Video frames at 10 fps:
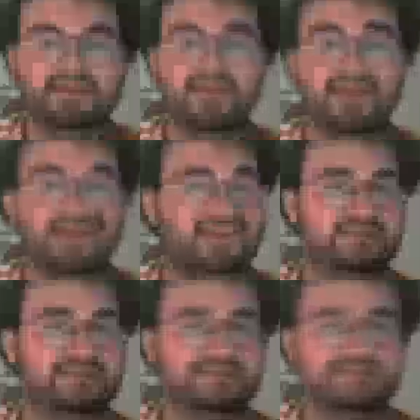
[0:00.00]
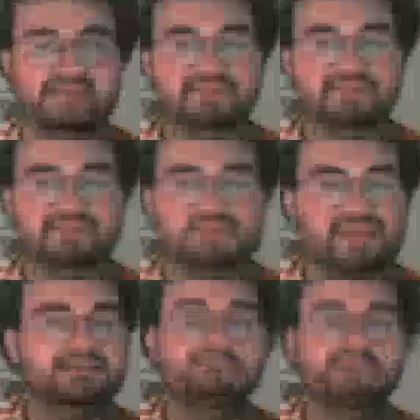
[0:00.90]
and they said that they
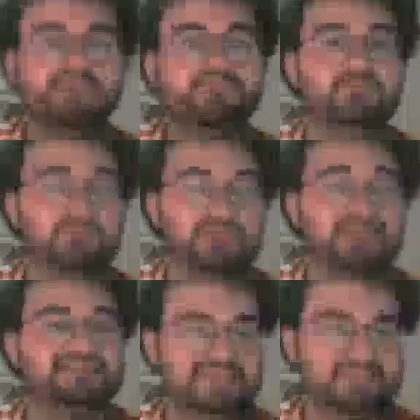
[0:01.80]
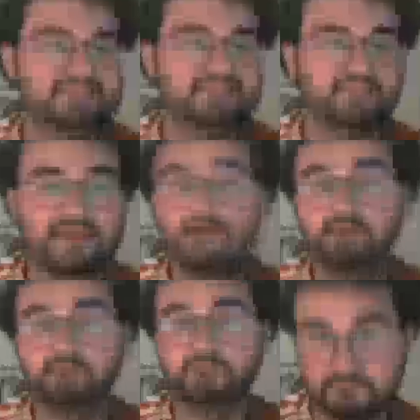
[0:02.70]
didn't really have a place in their
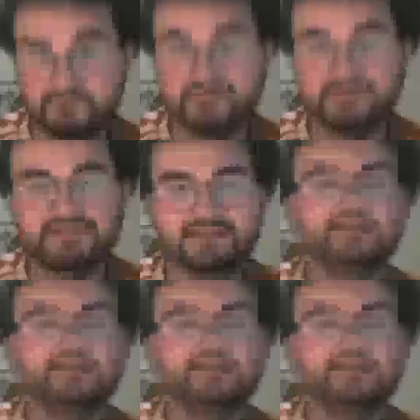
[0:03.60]
community.